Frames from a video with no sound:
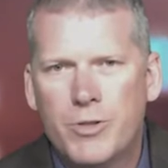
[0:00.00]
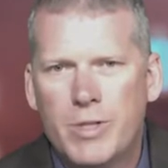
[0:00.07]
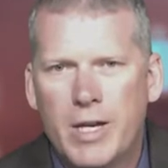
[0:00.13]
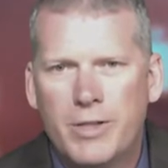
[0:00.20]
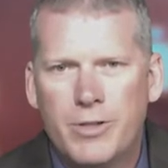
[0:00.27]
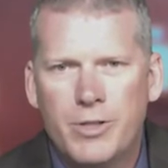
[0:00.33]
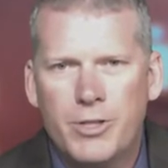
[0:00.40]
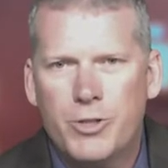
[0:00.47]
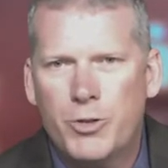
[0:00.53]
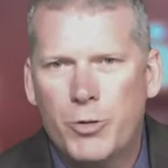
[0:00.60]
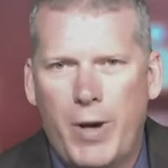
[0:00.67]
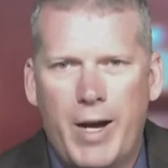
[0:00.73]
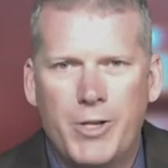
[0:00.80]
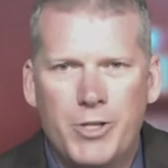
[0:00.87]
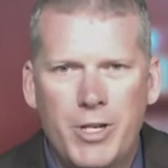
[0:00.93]
He was out there just
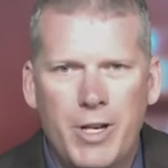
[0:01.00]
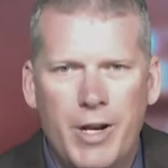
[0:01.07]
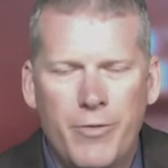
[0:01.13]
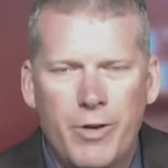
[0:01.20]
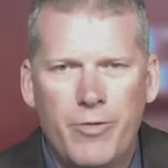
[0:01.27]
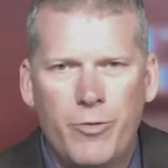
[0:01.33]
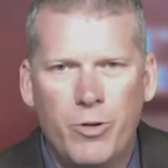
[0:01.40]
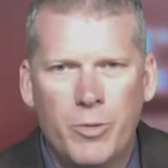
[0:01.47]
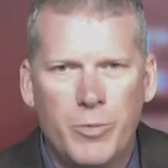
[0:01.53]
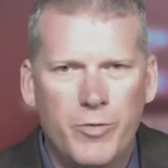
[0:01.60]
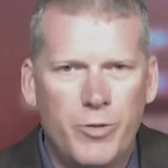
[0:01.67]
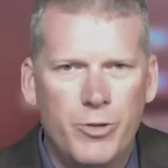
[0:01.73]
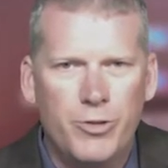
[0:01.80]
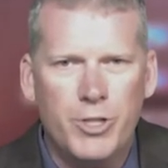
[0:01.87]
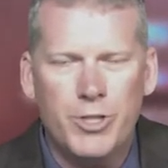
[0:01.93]
trashing every form
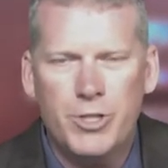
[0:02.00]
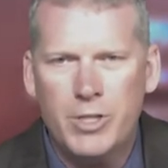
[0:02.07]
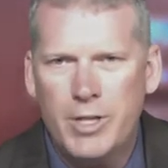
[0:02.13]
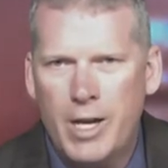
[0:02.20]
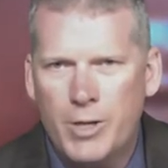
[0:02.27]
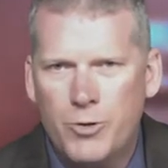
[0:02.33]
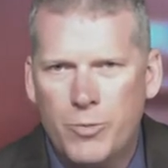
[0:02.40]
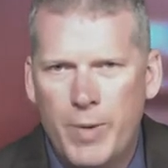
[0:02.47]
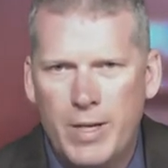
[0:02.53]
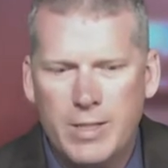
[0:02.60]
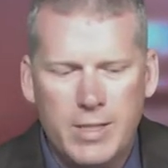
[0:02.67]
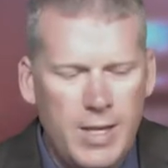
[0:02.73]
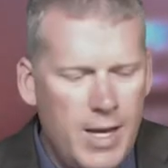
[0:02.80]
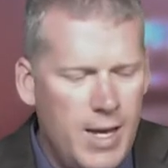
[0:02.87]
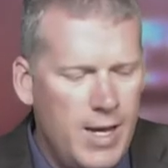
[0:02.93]
of nutrition and natural
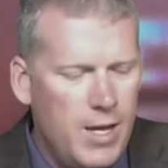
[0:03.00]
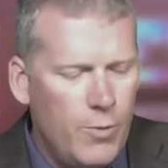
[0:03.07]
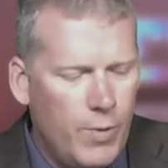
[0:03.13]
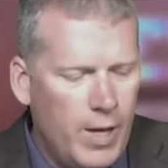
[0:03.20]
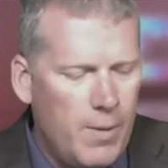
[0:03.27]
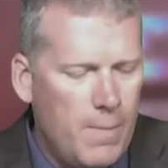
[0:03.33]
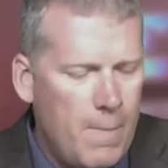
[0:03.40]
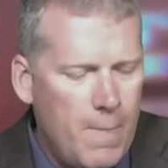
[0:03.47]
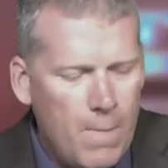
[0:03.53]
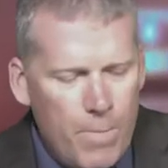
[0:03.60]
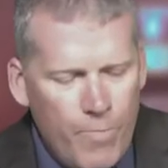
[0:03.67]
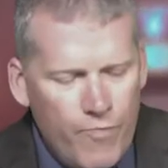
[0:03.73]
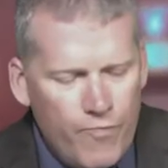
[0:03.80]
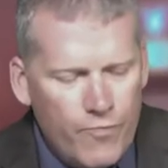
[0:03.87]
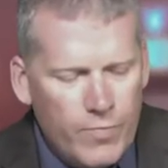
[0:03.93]
medicine. Well,
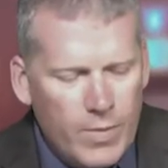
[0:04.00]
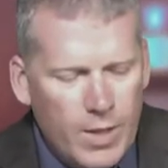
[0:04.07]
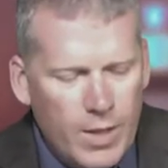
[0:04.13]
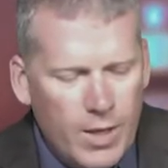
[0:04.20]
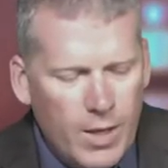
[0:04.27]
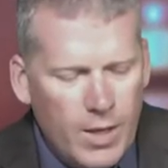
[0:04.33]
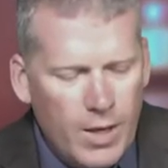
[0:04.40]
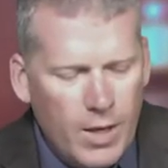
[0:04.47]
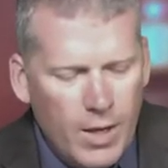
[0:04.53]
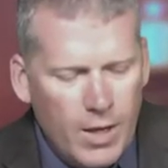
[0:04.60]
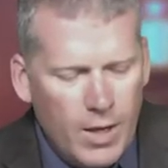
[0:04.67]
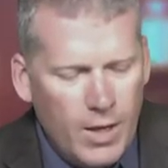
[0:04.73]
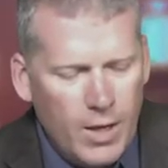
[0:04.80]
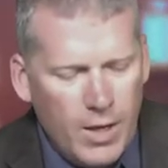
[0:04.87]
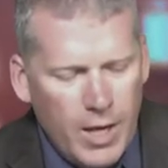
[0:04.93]

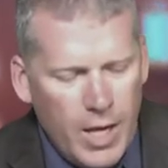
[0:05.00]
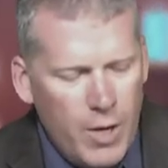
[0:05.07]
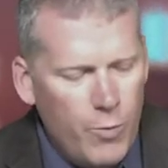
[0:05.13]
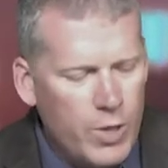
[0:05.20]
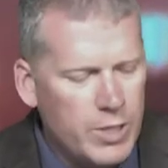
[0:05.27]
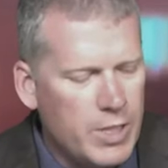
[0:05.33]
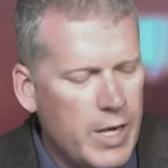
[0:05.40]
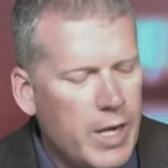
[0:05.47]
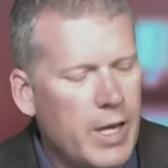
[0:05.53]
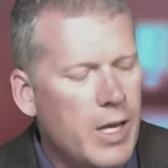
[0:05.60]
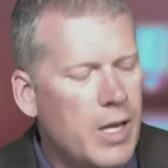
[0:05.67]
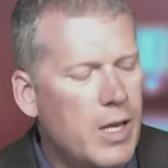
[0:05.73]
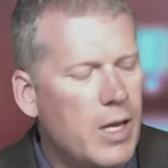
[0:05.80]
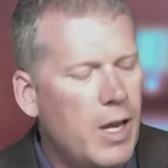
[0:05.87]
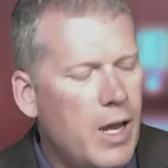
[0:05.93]
he was an
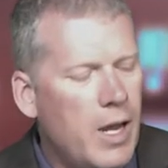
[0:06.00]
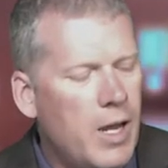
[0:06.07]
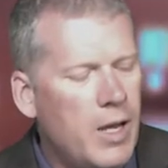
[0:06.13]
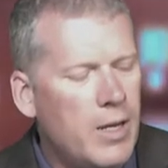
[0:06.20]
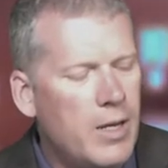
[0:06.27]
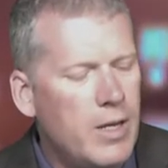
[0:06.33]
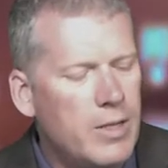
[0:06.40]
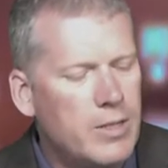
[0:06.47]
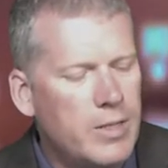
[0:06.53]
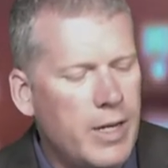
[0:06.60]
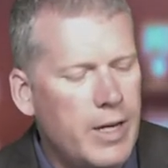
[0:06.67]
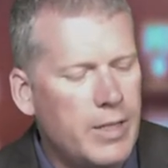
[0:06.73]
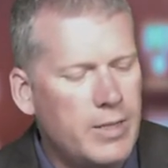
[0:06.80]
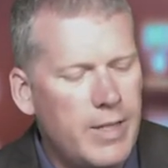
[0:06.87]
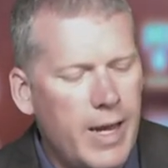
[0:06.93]
idiot, and
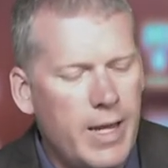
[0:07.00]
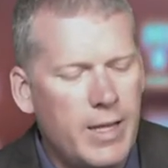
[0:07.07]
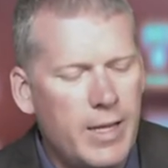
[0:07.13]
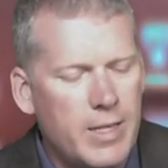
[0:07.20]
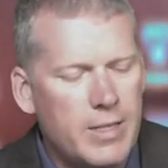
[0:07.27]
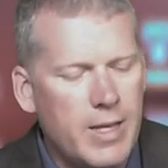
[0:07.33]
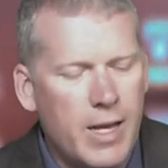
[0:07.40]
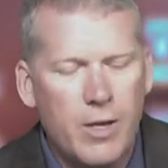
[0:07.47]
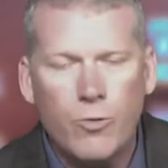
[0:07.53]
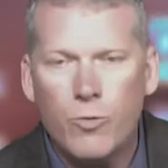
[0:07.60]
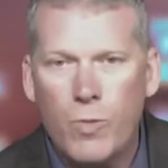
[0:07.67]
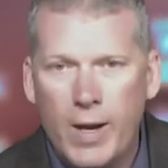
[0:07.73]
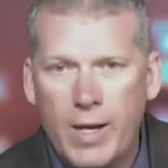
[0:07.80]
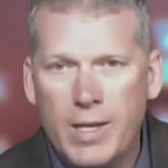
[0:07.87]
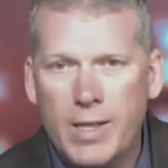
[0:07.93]
Science Daily is now
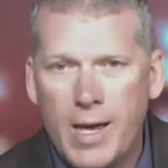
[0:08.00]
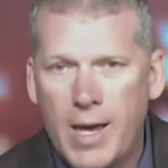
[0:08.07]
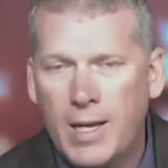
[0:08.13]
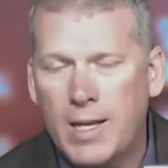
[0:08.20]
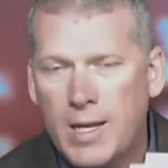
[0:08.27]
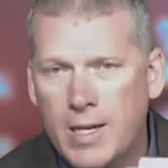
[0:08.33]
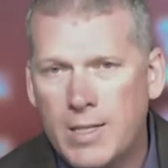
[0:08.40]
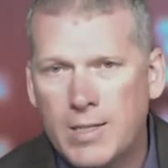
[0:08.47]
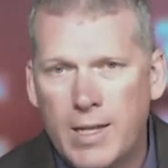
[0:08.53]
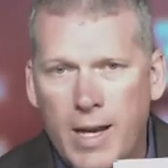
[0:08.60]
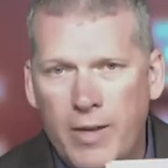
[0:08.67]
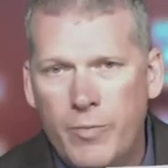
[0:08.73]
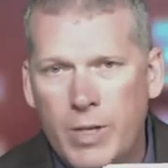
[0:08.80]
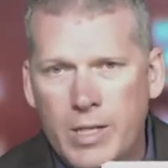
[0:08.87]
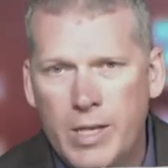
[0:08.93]
running the headlines that
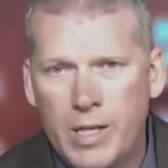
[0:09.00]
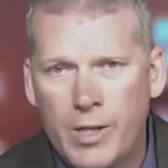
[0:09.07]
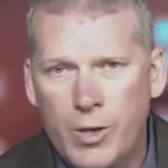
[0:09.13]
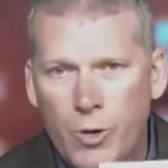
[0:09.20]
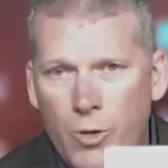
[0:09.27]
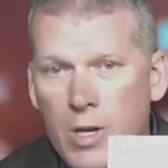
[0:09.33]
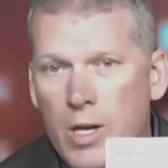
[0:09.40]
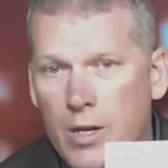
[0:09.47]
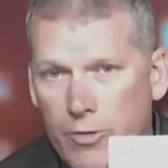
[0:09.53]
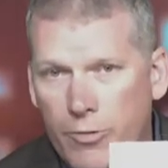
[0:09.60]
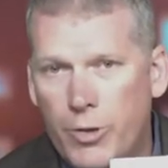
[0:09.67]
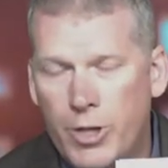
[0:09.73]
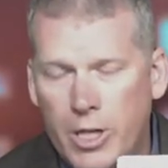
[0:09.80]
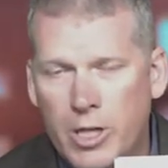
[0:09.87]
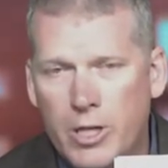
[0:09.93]
I've been telling you
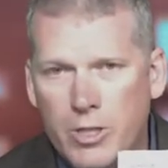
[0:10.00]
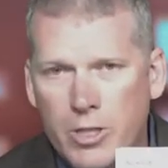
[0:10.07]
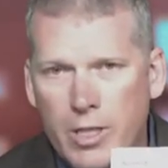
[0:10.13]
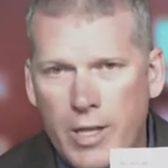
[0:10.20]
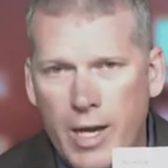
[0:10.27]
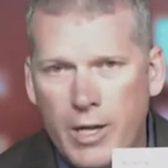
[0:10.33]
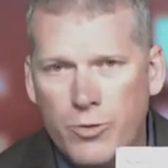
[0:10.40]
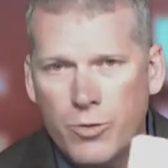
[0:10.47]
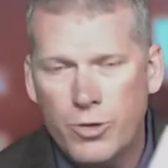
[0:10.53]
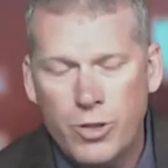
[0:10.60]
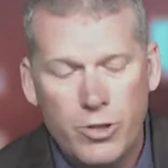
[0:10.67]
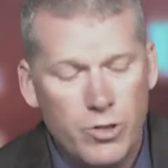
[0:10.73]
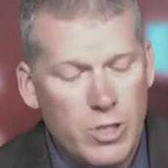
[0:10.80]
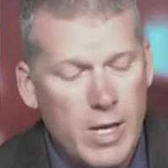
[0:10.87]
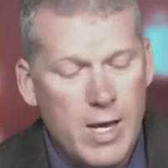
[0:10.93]
for years at Natural
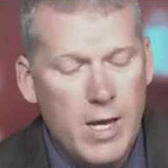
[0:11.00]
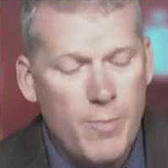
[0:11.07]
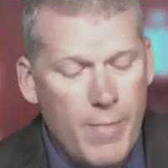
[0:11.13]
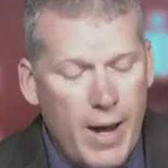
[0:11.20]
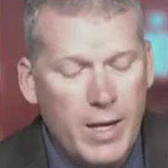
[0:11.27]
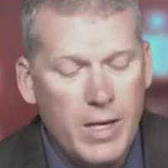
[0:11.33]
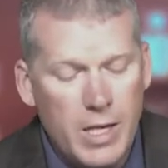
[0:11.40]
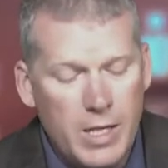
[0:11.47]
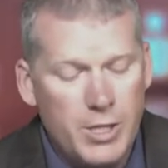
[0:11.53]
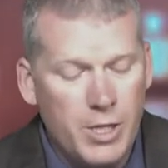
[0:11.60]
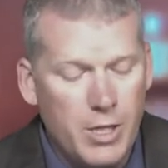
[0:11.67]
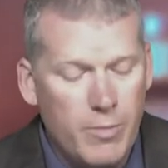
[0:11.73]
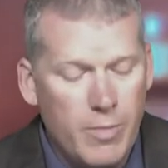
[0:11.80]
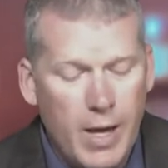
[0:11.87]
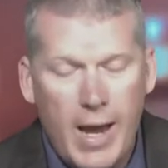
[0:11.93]
News.
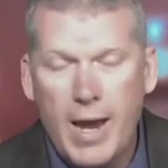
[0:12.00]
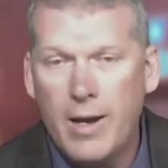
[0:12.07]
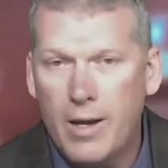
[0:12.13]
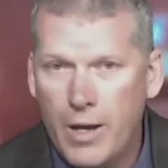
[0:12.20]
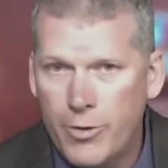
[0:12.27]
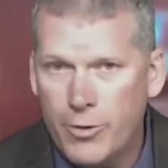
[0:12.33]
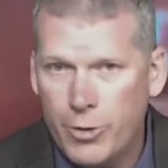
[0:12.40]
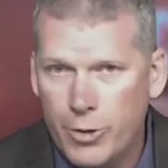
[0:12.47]
Magnesium and other